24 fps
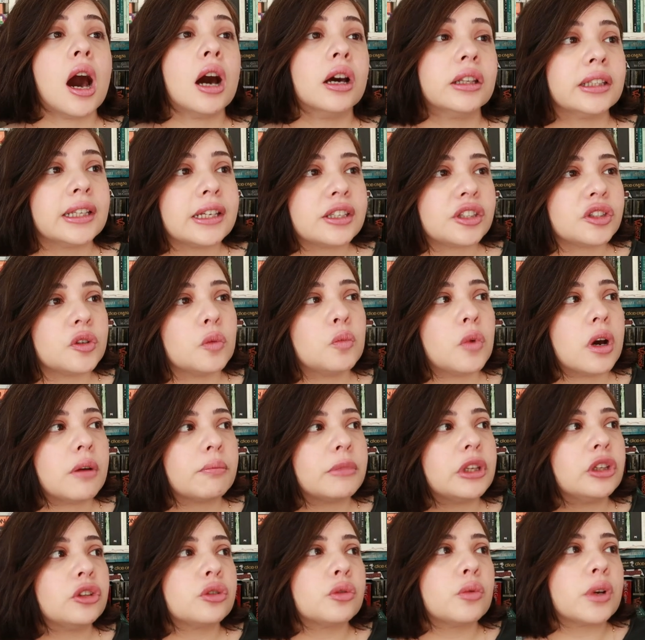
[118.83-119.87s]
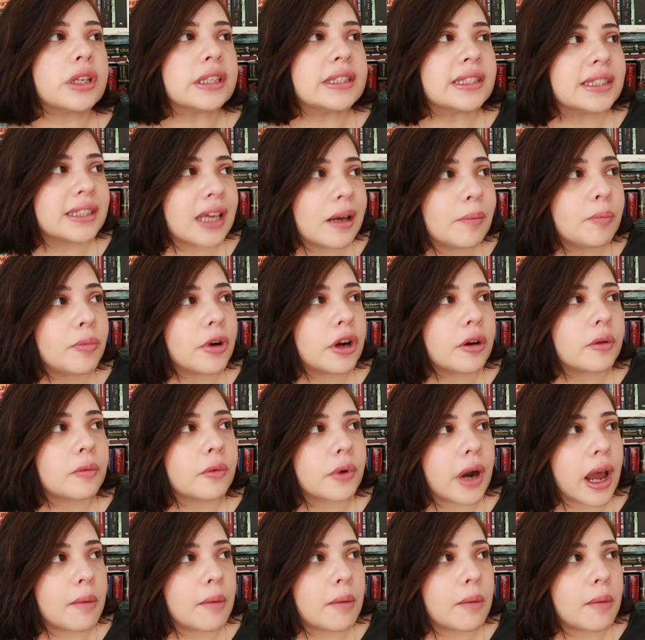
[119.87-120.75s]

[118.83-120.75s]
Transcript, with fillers: Unless you want me to do a separate